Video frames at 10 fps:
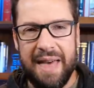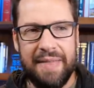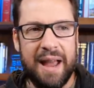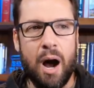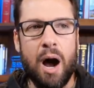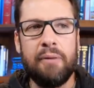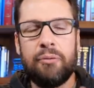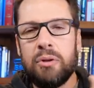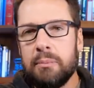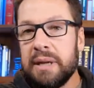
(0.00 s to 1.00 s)
They
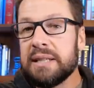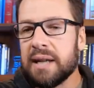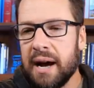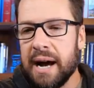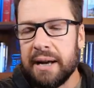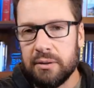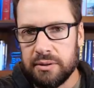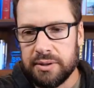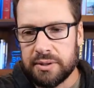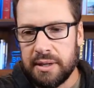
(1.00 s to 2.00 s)
offer the meat to
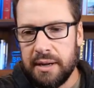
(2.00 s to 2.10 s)
idols